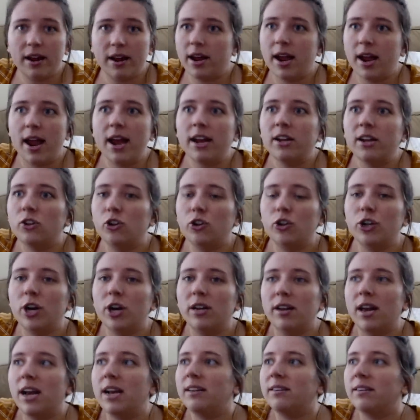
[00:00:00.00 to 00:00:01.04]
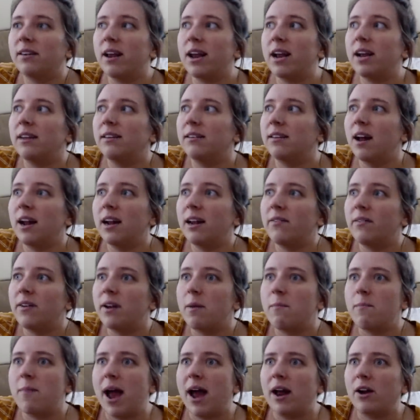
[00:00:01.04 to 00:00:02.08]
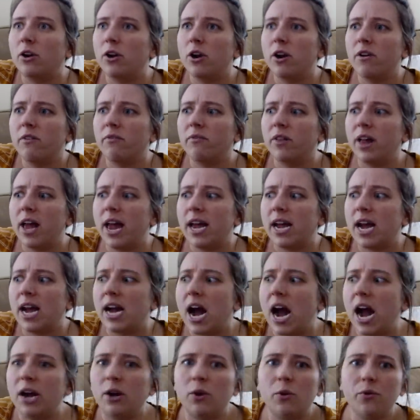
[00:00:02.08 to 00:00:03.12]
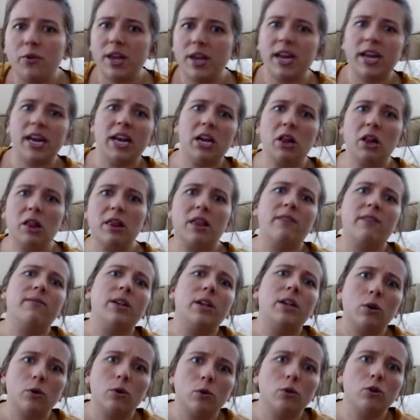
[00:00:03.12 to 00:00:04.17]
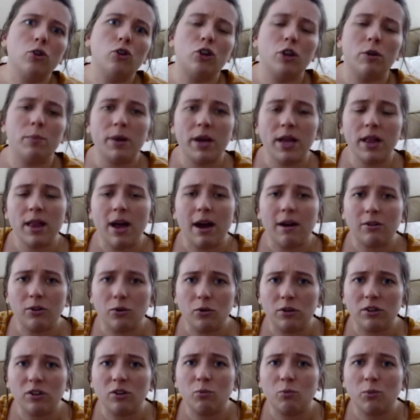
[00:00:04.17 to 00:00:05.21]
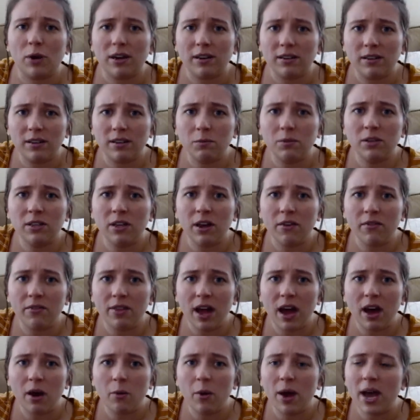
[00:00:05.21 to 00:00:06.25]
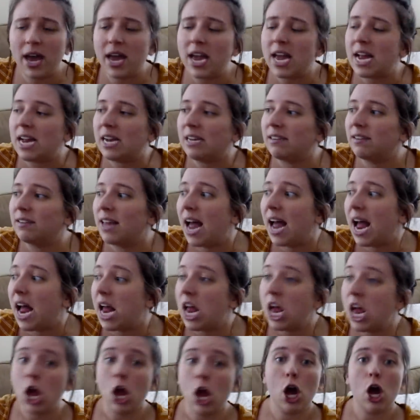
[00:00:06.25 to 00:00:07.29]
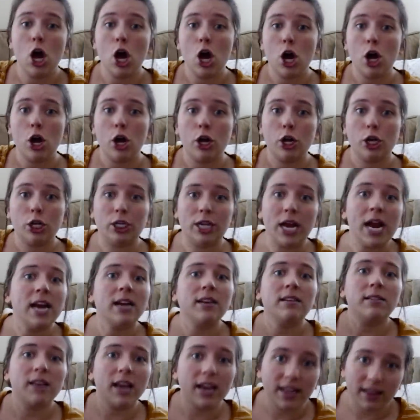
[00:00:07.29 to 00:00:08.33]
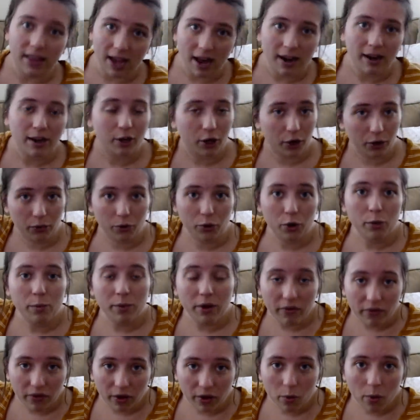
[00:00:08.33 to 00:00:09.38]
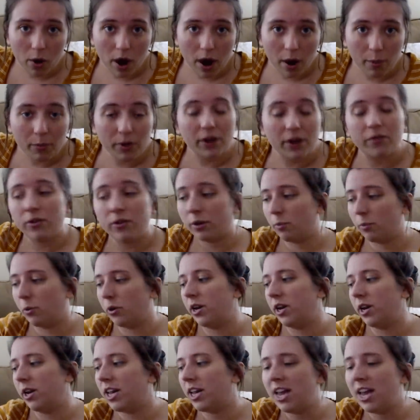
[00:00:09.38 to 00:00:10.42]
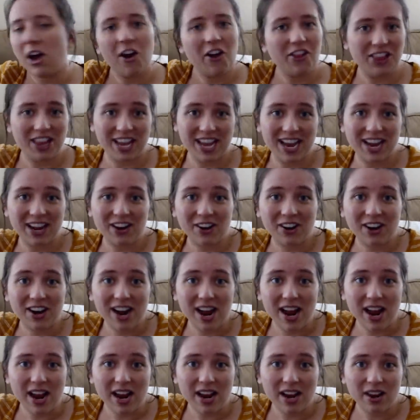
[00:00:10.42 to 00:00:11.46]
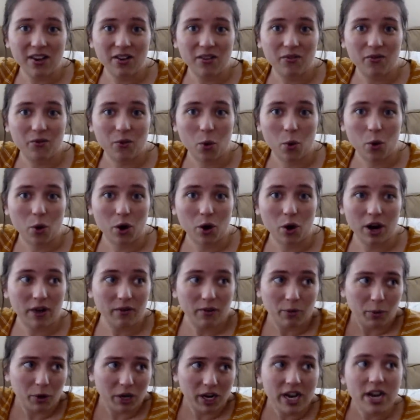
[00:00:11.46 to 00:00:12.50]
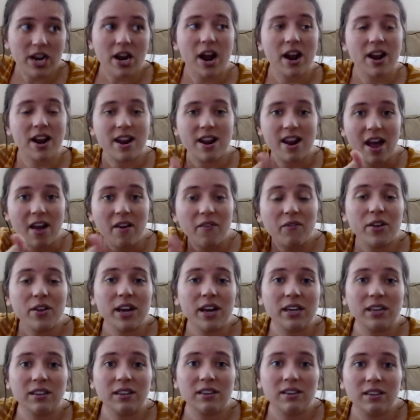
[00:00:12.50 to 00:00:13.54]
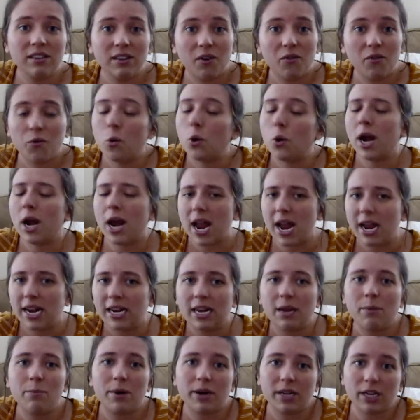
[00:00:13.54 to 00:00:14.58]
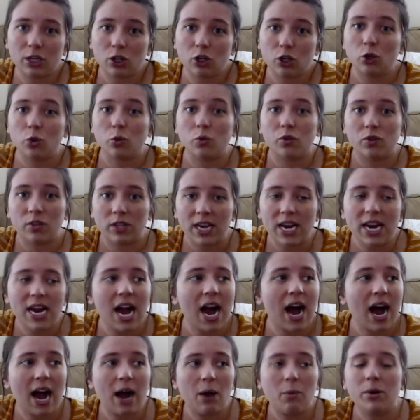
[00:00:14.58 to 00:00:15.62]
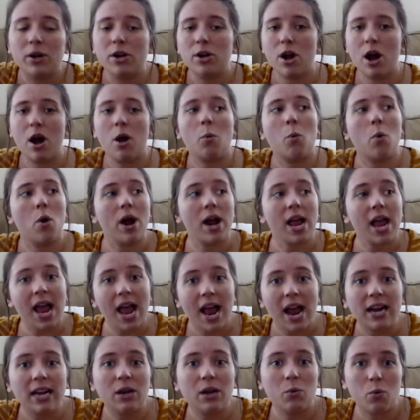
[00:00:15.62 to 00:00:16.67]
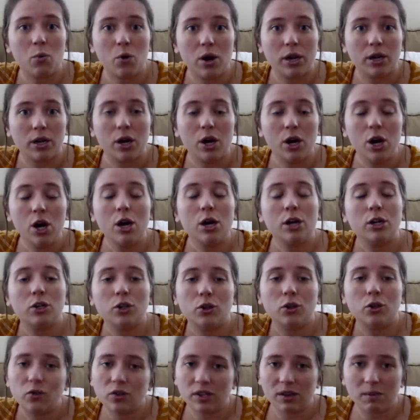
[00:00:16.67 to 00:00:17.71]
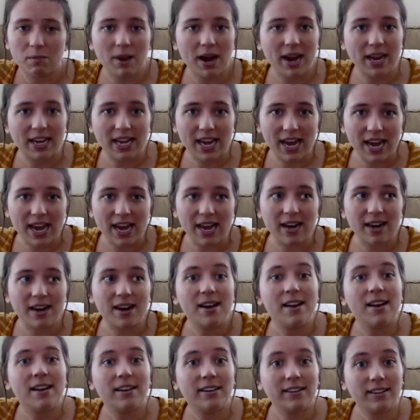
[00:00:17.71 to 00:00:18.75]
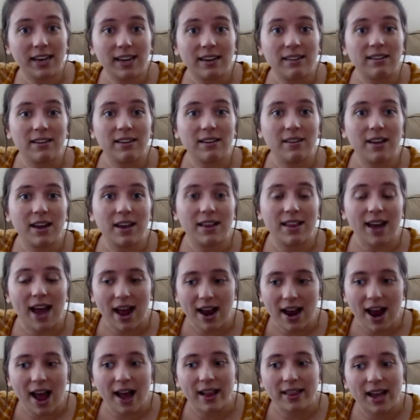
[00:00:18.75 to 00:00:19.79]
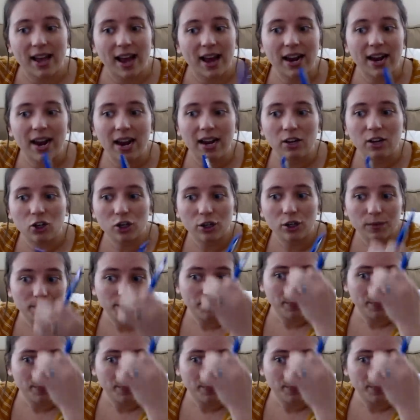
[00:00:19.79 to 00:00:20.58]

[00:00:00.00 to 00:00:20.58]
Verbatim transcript: It's just, it's, it's not even a matter of like, I don't think an eleven year old should be allowed to express themselves that way. It's that dance like that in your room if you want, but if you're putting it on the internet, for, if you're putting it on Netflix for anybody to see, I would not want anyone to see my kid dancing like that at that age.